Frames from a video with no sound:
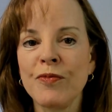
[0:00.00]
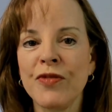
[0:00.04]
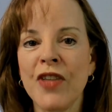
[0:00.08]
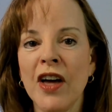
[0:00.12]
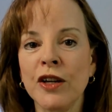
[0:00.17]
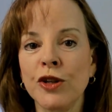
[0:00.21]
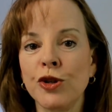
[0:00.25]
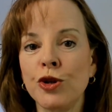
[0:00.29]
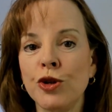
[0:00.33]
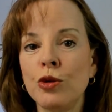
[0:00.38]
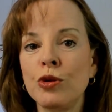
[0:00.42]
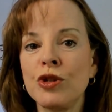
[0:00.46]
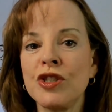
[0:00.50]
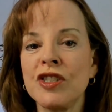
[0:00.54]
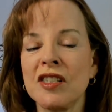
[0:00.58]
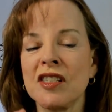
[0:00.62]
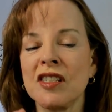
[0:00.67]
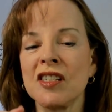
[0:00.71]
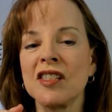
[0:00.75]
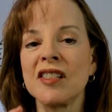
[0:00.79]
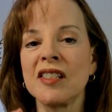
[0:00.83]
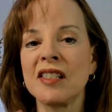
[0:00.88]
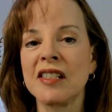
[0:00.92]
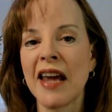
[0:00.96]
that used to
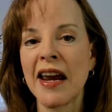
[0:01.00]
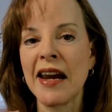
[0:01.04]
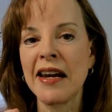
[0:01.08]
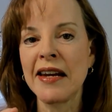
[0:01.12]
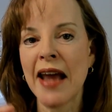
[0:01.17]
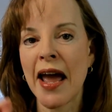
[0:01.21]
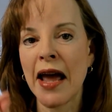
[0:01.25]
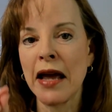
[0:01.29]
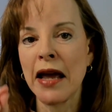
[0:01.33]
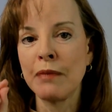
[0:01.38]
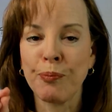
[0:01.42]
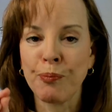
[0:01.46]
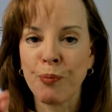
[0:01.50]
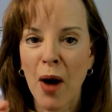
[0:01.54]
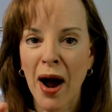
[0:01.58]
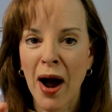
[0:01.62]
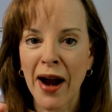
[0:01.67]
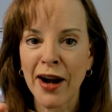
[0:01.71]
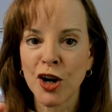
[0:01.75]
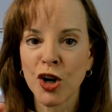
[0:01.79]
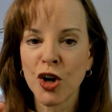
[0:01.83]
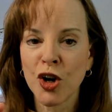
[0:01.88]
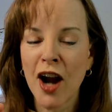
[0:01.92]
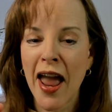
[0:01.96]
state a
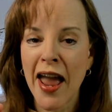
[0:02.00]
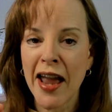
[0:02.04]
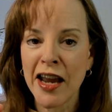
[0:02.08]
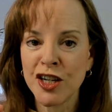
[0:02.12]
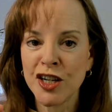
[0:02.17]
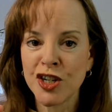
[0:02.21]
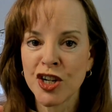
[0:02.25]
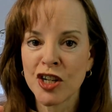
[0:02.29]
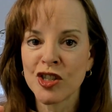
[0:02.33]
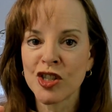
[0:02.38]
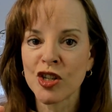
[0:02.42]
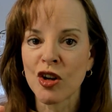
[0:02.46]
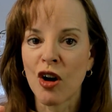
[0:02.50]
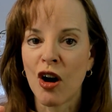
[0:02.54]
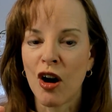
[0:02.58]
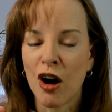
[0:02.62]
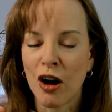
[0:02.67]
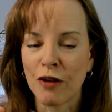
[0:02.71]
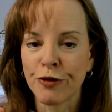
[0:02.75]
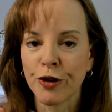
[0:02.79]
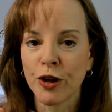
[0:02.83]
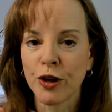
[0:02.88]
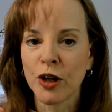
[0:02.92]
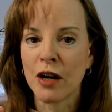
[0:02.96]
buyer agent's
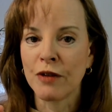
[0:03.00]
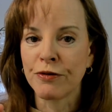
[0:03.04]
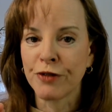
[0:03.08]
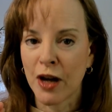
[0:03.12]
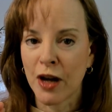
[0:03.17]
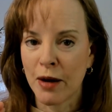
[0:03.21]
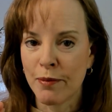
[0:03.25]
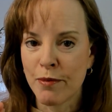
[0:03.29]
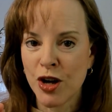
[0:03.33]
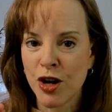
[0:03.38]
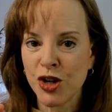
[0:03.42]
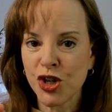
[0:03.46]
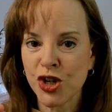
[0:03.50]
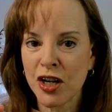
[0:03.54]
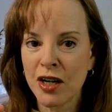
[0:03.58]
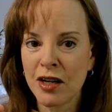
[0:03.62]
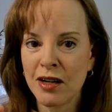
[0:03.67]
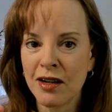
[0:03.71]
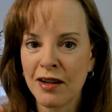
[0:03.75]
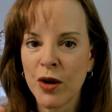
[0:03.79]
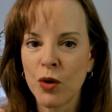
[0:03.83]
offer of commission,